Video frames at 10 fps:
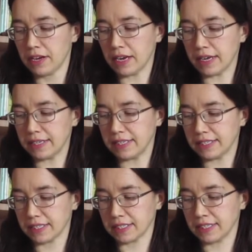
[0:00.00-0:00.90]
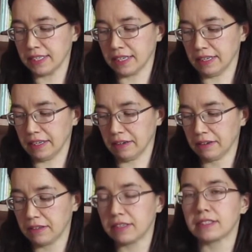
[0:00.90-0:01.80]
1869
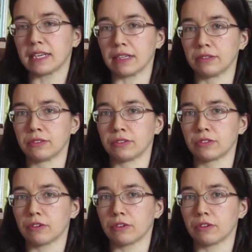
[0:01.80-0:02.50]
tells us